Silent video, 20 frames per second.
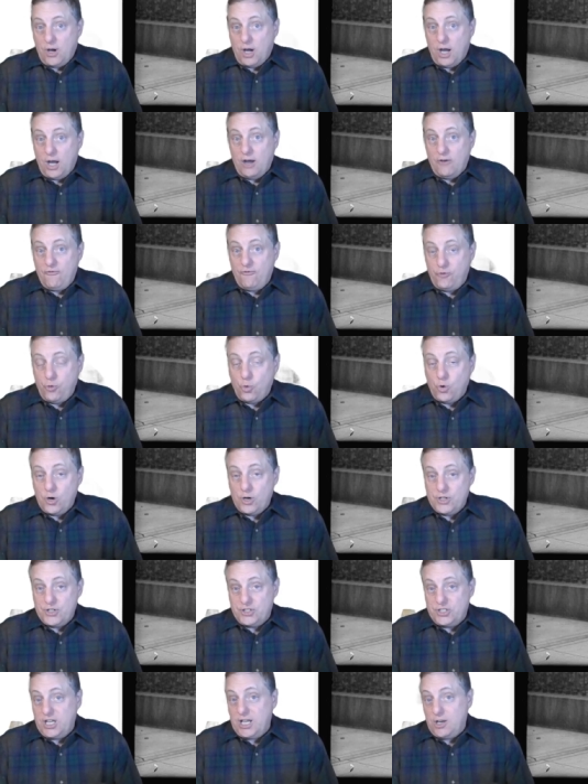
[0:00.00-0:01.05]
uh, for
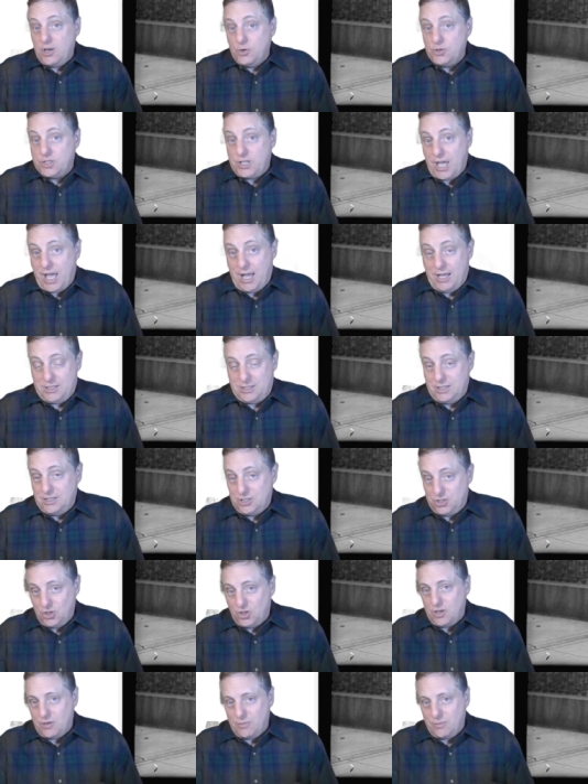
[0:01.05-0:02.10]
Stielow's case and
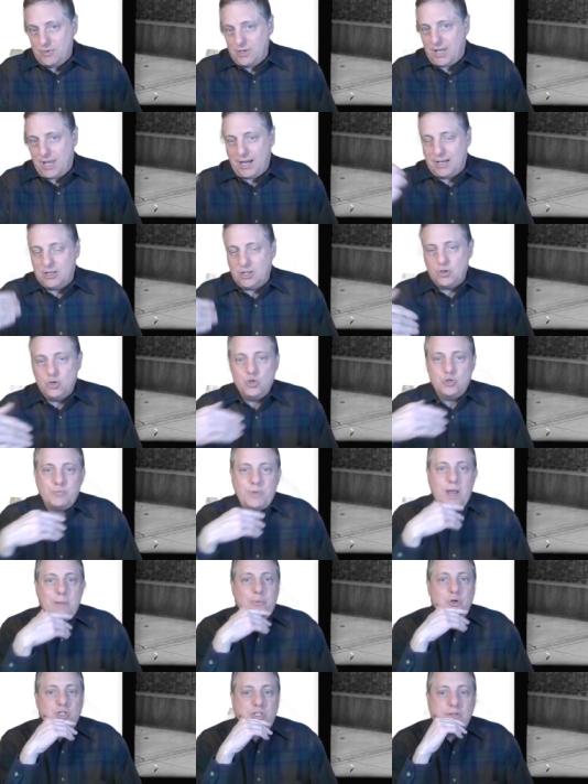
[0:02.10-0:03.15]
to the and getting the
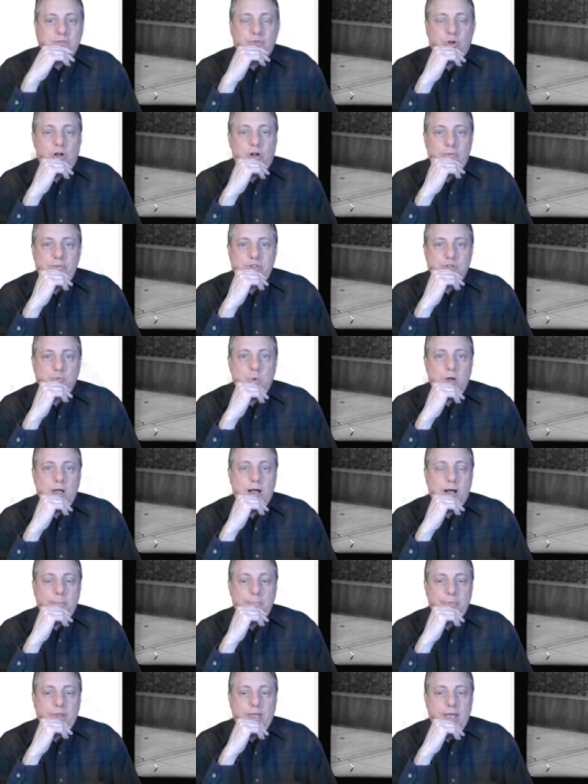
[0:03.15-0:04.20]
newspapers involved as well.